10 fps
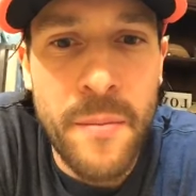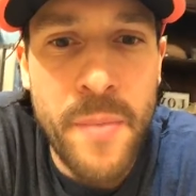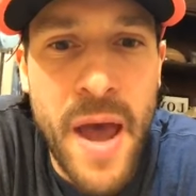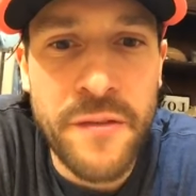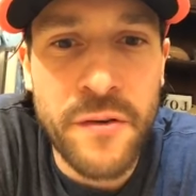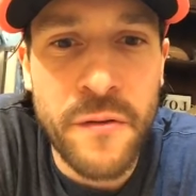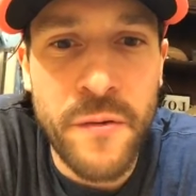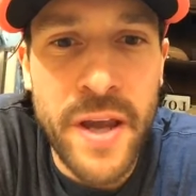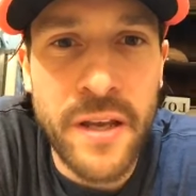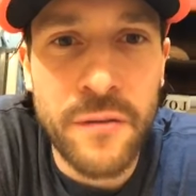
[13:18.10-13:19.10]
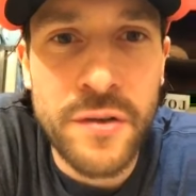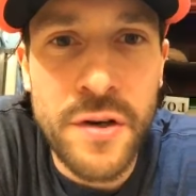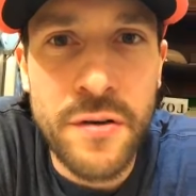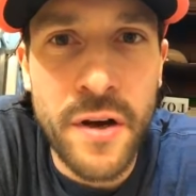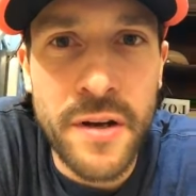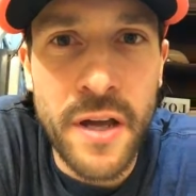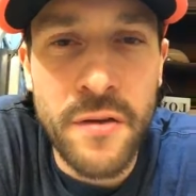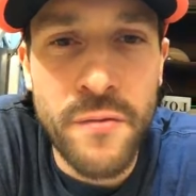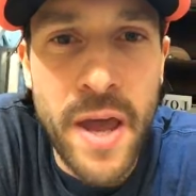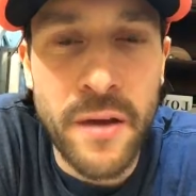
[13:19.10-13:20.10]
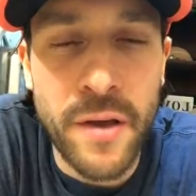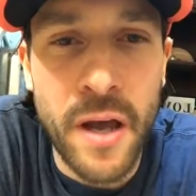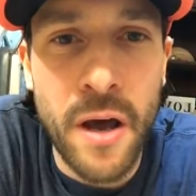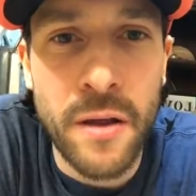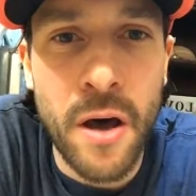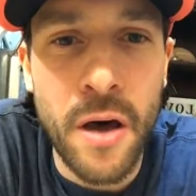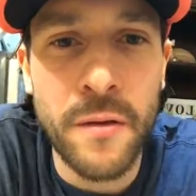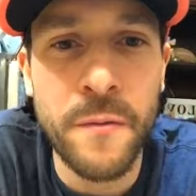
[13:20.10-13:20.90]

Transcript: Patrick Franco Jr., another regular. Got all, all the